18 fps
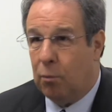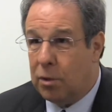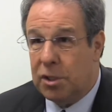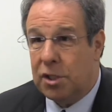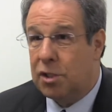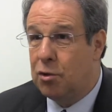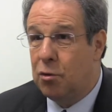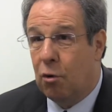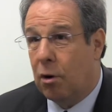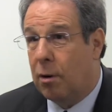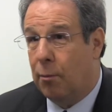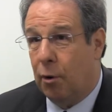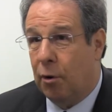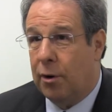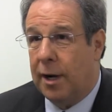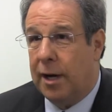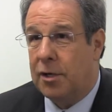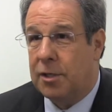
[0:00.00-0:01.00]
which is
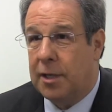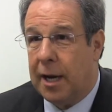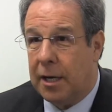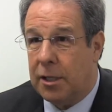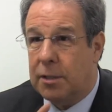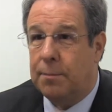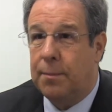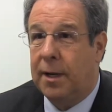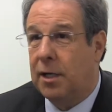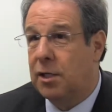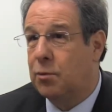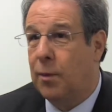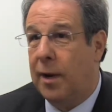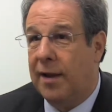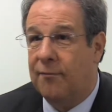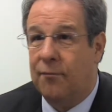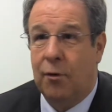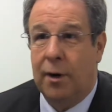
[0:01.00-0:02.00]
normal in education because
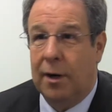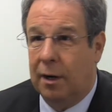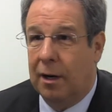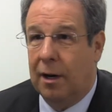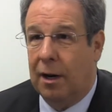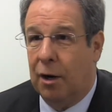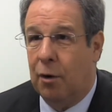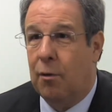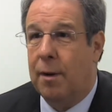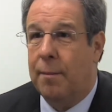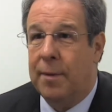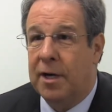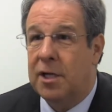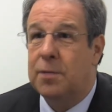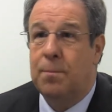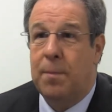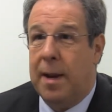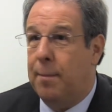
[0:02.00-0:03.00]
we have very little equipment.
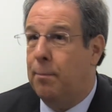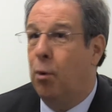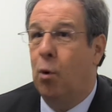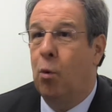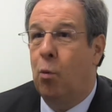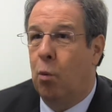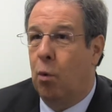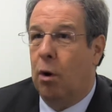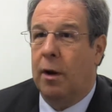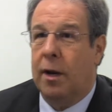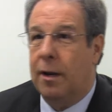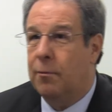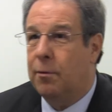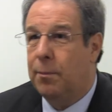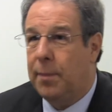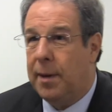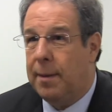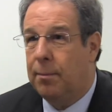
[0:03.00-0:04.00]
It's people
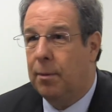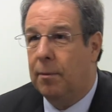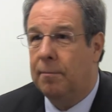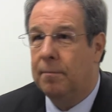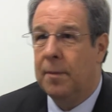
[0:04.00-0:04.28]
working with people.